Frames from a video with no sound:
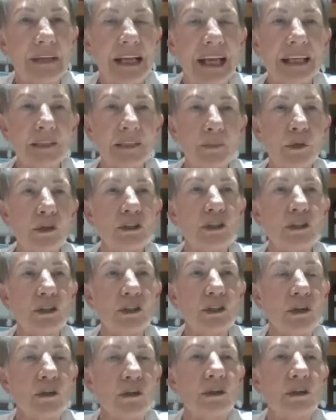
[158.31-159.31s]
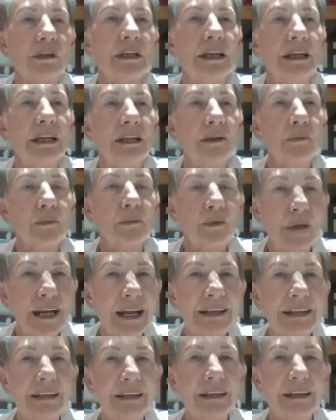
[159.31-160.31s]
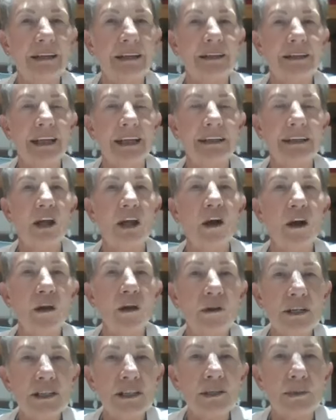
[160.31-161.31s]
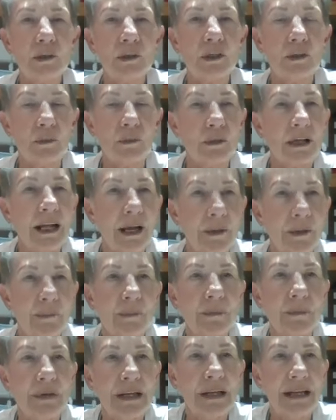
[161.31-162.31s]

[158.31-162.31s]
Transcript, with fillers: As Pastor John prayed, that the Holy Spirit will come